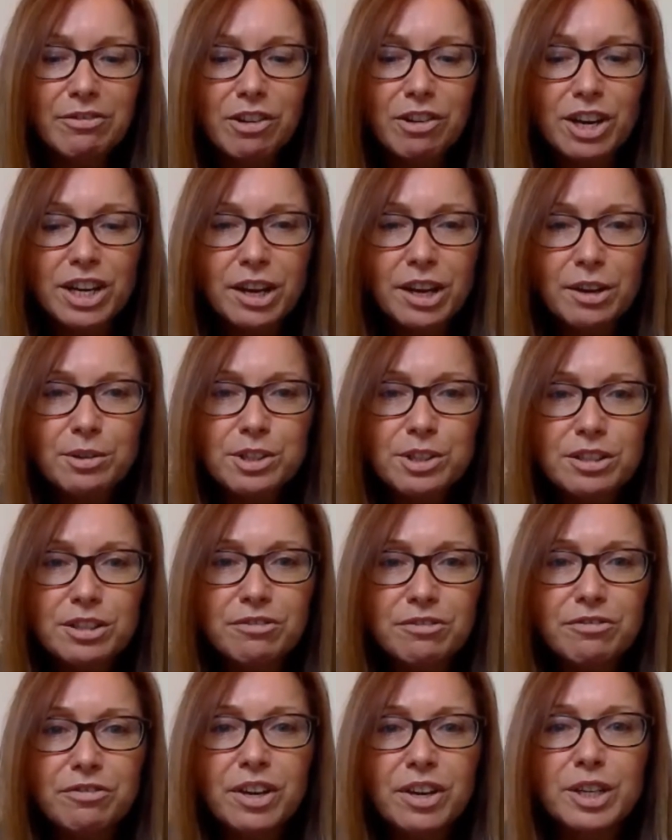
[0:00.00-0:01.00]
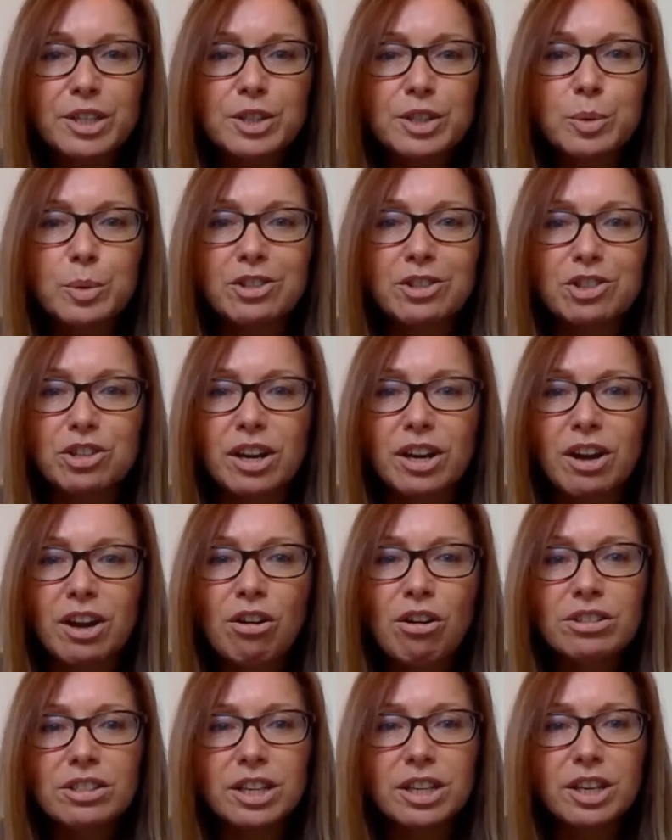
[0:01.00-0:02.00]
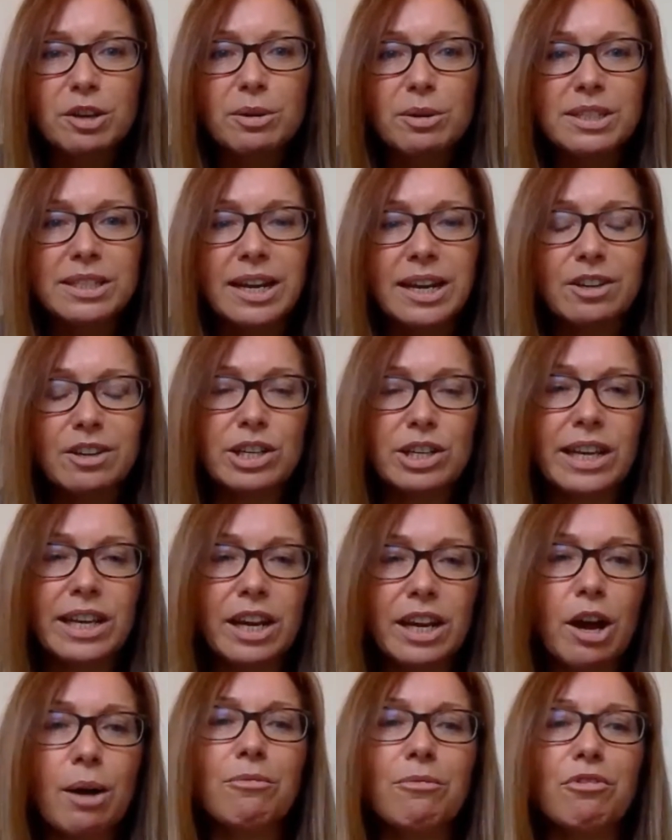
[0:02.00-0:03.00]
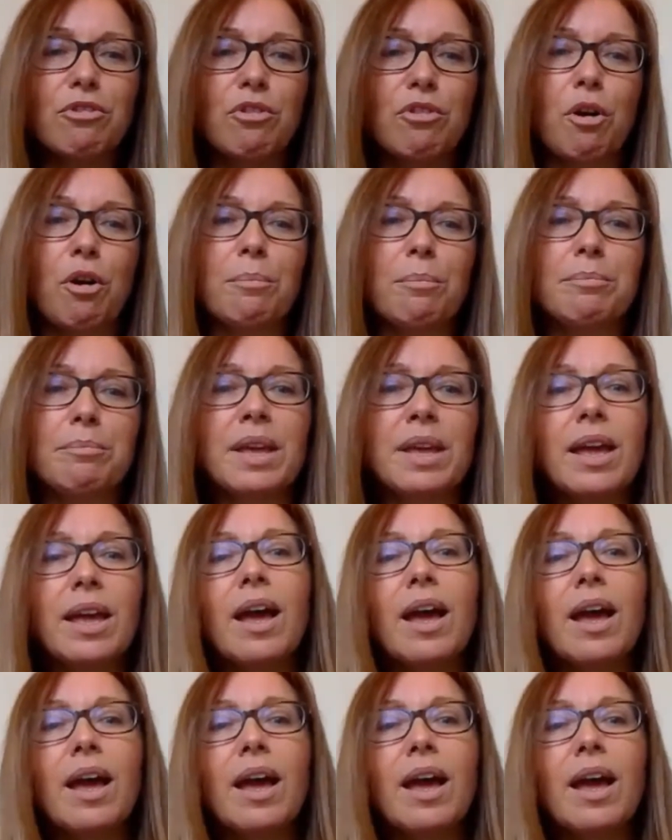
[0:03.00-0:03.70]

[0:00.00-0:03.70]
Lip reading: I go to the first question, I can't see who it's actually come from.